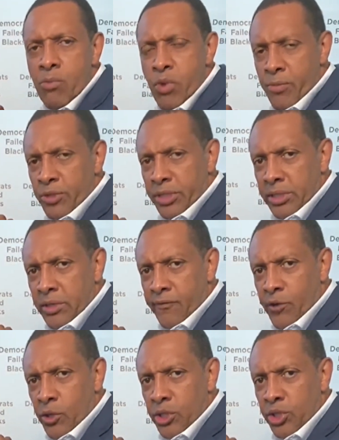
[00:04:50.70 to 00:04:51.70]
Representative
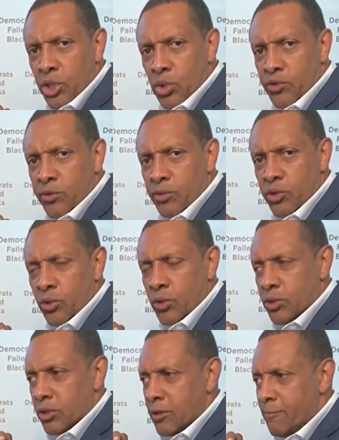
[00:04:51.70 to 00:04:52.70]
Vernon Jones from
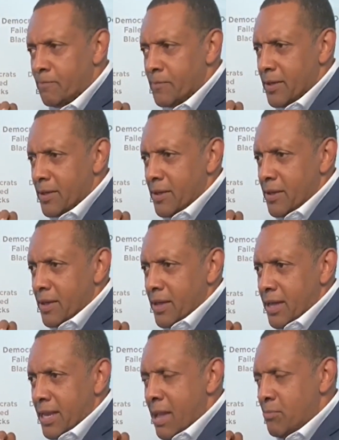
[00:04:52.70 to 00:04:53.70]
Georgia.
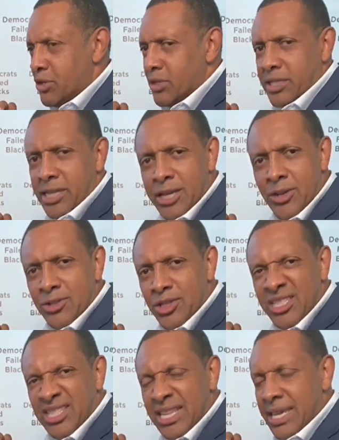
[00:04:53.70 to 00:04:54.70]
And I'm just here
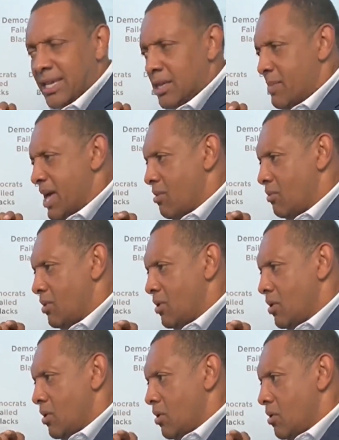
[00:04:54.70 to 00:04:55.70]
just thinking about
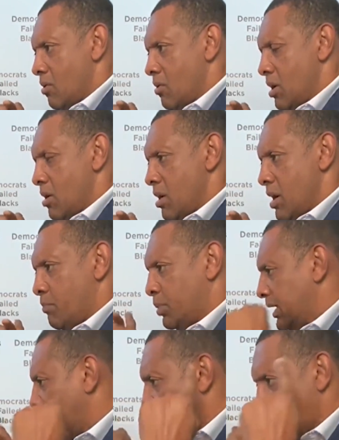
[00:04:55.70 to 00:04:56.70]
and
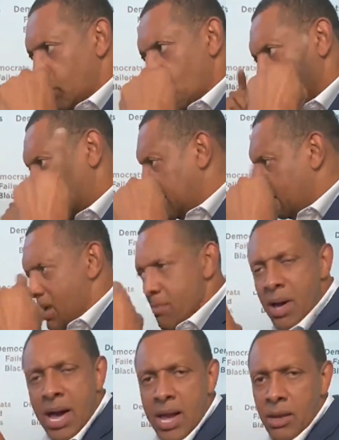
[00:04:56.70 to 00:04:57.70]
playing over and over again in my
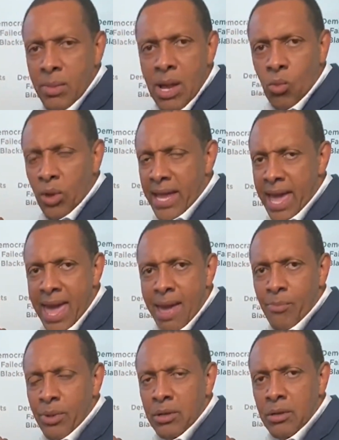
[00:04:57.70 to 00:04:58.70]
mind about what
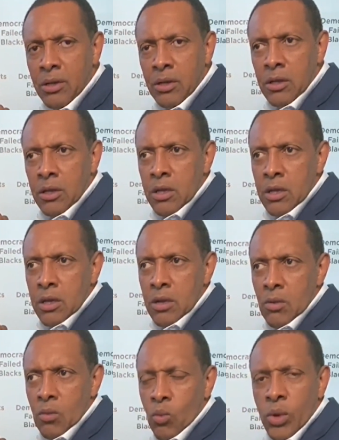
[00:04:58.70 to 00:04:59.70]

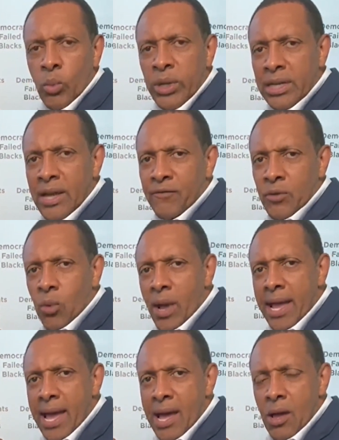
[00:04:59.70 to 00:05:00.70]
happened when we left the
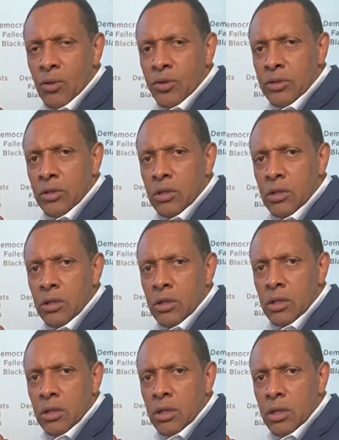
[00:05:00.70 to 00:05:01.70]
White House
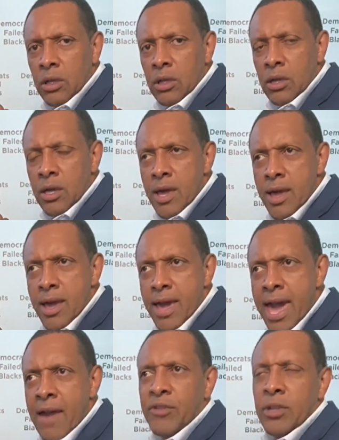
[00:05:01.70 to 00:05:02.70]

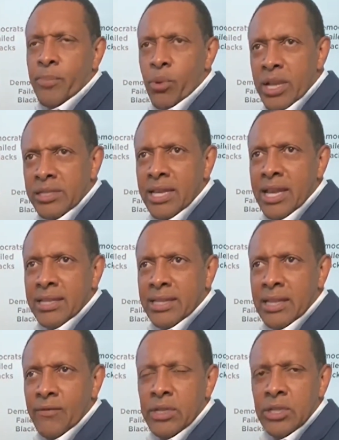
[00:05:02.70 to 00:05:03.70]
after the president had
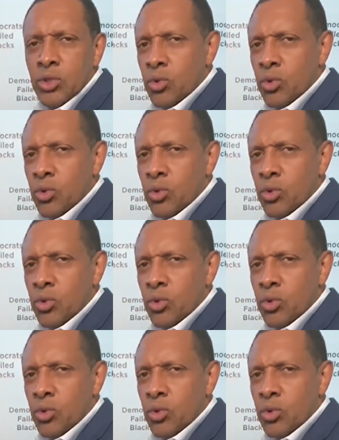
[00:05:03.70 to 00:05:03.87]
given this